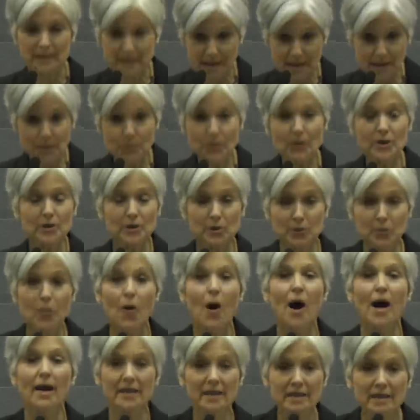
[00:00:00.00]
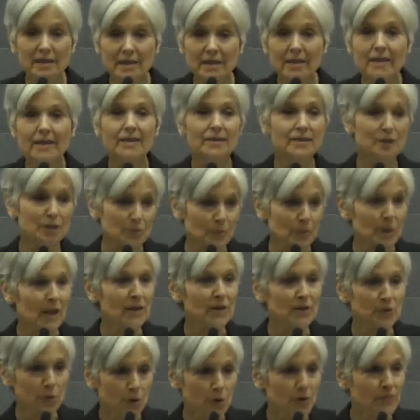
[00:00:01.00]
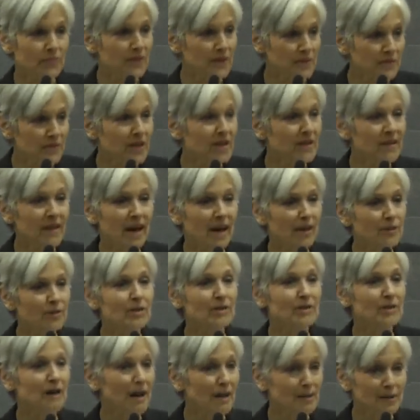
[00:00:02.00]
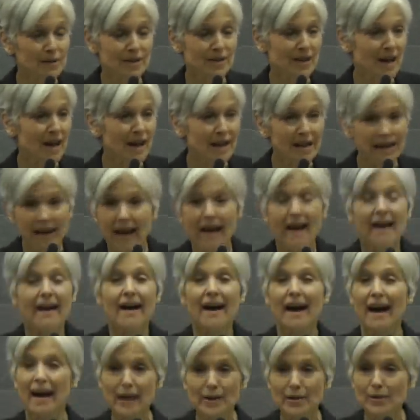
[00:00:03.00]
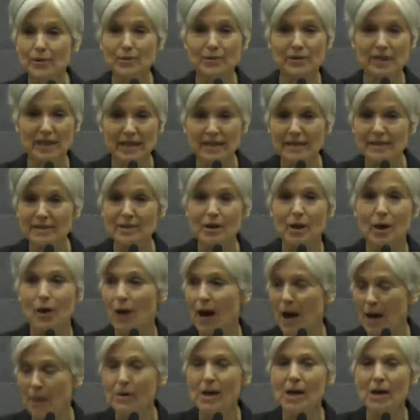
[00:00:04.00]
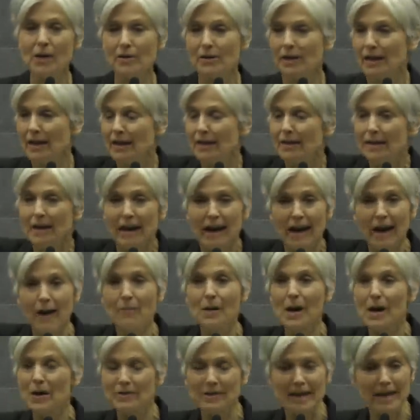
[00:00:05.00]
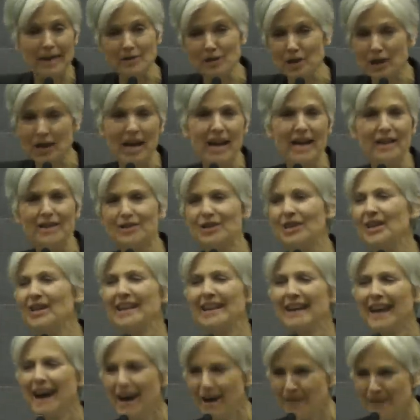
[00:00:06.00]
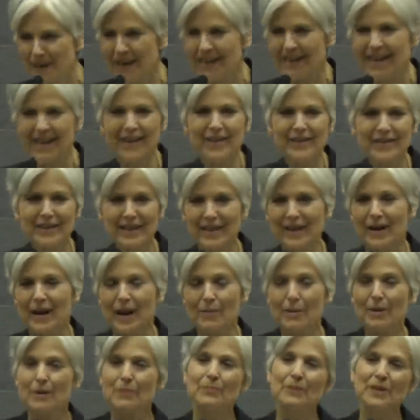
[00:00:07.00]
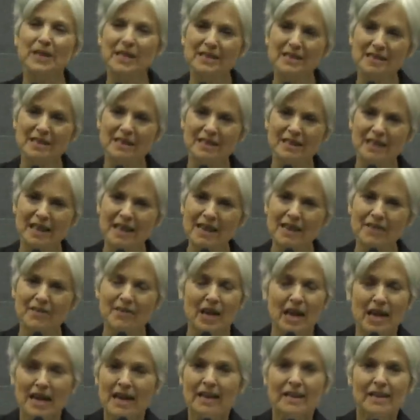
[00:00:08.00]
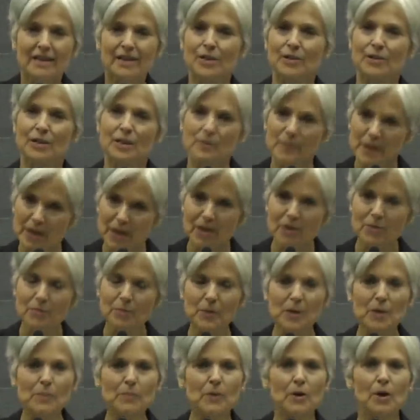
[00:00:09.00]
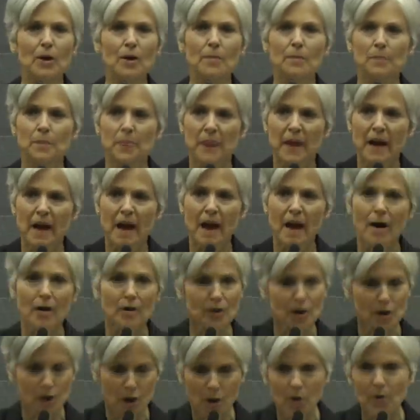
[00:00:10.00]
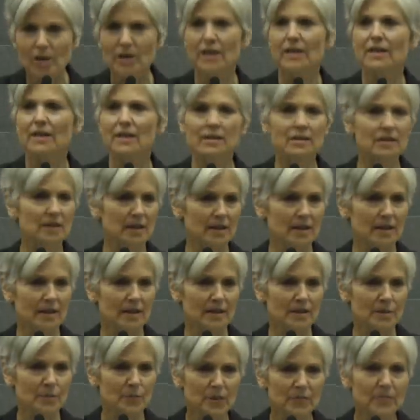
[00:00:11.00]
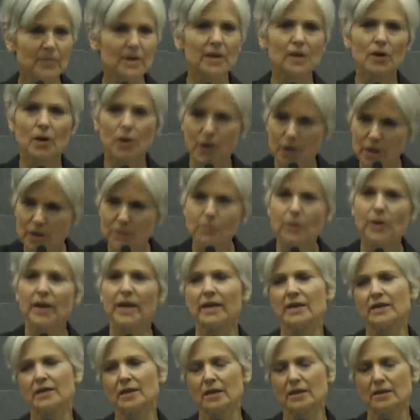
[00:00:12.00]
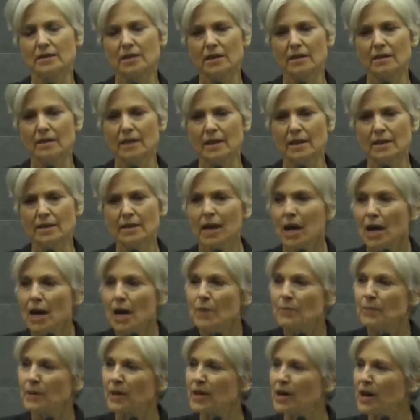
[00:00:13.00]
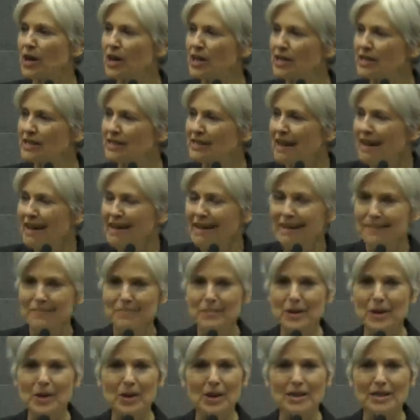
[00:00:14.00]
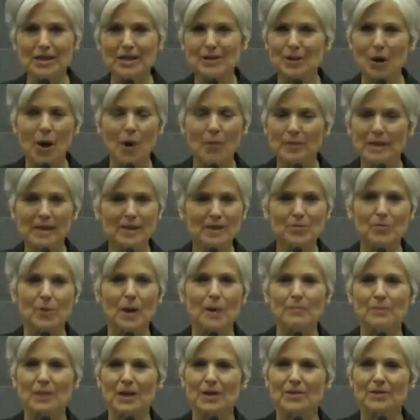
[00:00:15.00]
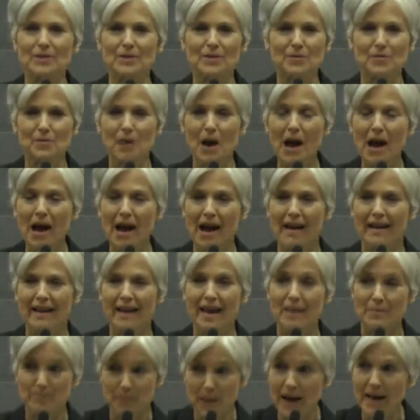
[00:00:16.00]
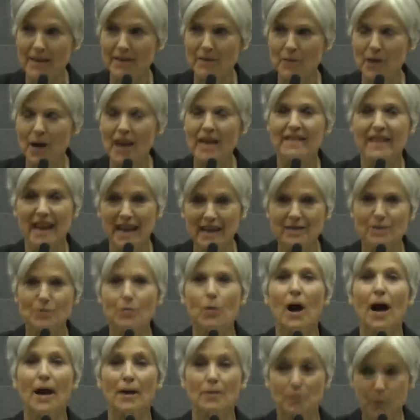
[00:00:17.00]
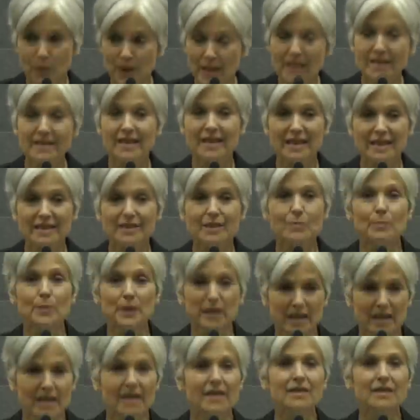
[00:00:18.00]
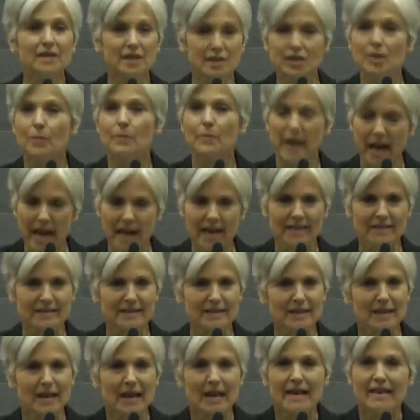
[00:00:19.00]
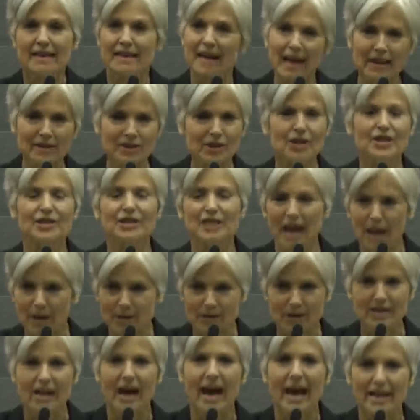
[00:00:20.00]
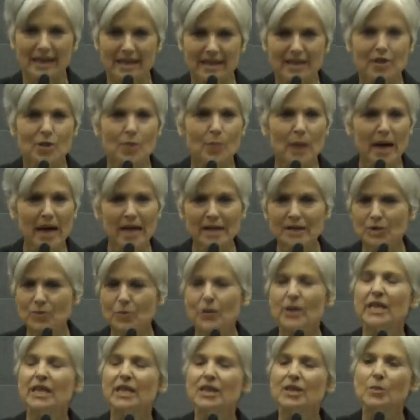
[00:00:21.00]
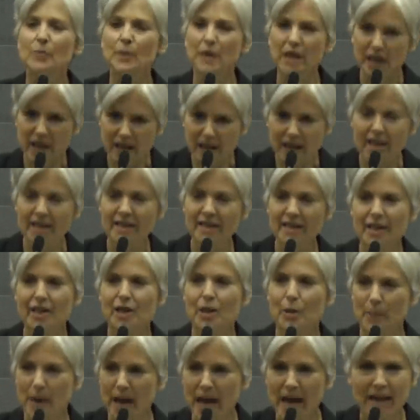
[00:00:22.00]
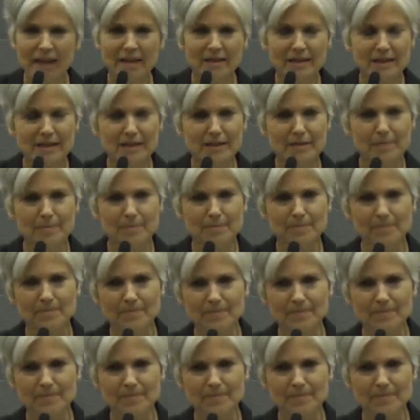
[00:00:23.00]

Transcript: Is this what you wanted to spend your fifty thousand dollars on? I don't think so. How about how about education? How about healthcare? How about a place to live? You know, the American people are goaded into this. We've been hoodwinked into this because, because it's all being swept under the rug. And by the way, that's why we need to be in the debates, not just outside of the debates, we need to be in the debates.